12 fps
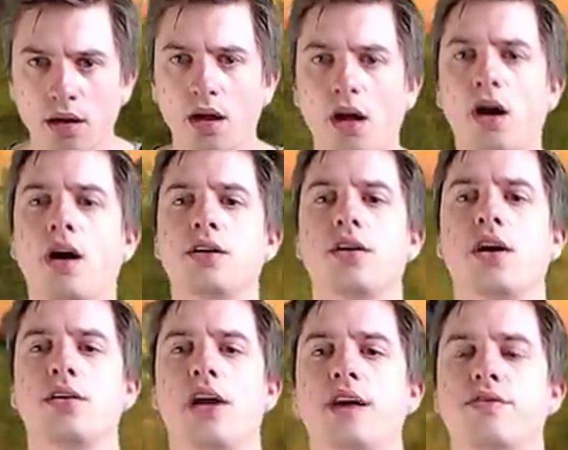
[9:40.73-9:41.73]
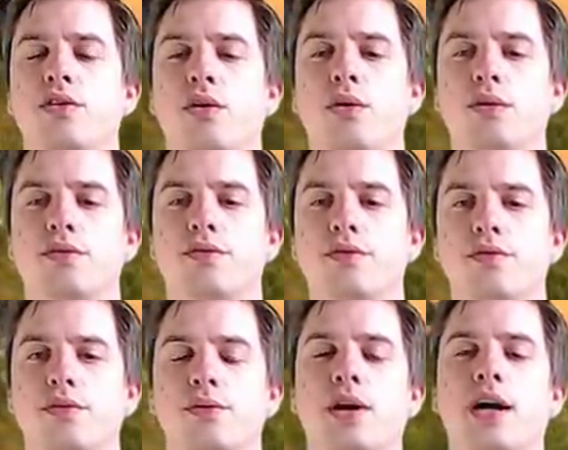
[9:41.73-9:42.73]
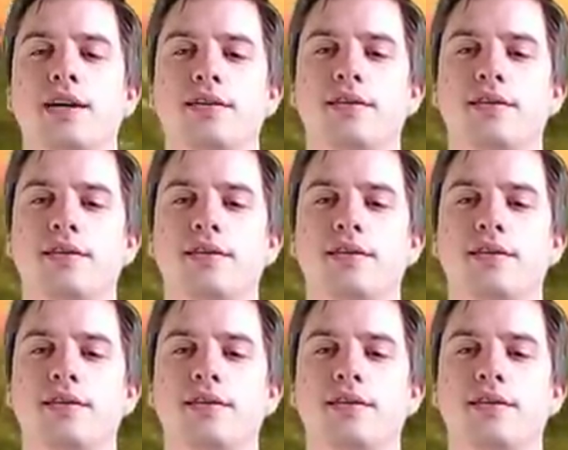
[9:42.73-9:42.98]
Oh, yeah, you have to hold right.